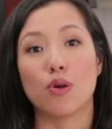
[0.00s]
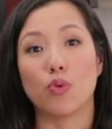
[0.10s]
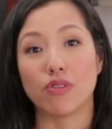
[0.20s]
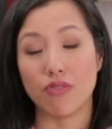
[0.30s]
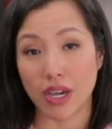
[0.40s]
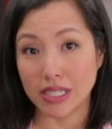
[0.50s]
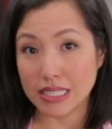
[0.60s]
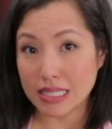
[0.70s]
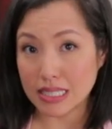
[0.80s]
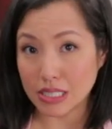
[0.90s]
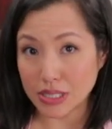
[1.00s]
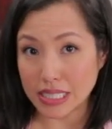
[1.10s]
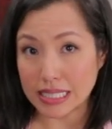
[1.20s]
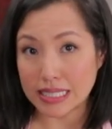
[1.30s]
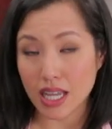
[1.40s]
with various
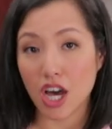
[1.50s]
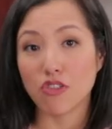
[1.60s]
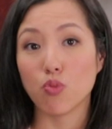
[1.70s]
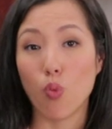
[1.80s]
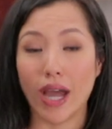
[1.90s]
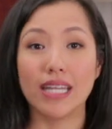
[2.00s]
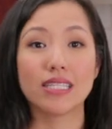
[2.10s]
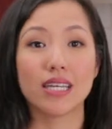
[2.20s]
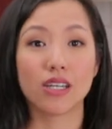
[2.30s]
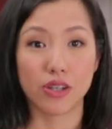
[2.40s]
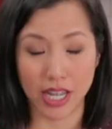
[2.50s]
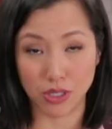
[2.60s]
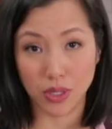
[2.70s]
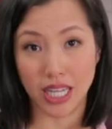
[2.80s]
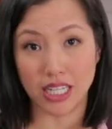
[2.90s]
degrees of white
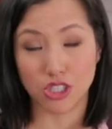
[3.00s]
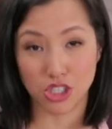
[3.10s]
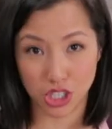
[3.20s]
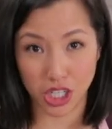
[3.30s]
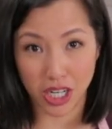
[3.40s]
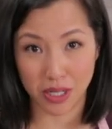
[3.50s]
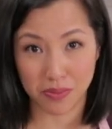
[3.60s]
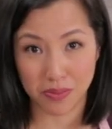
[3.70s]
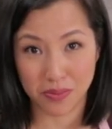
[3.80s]
granulated sugar.